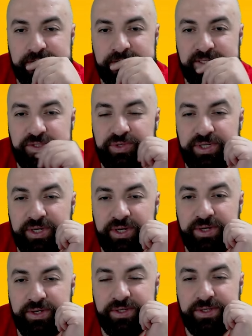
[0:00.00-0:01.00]

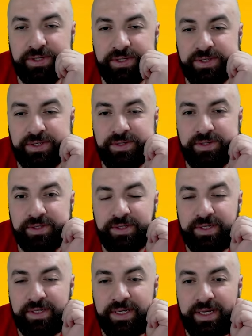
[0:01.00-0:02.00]
Dodria.
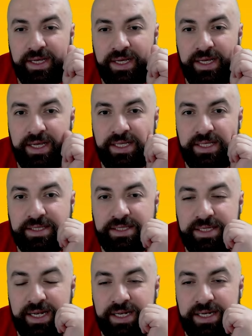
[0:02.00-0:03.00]

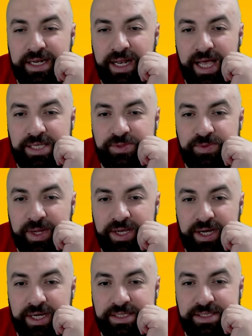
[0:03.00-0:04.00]
And last one,
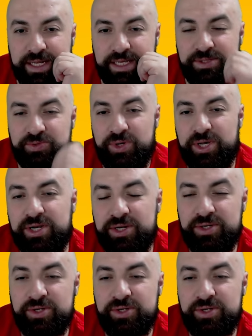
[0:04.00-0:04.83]
guys. Last one.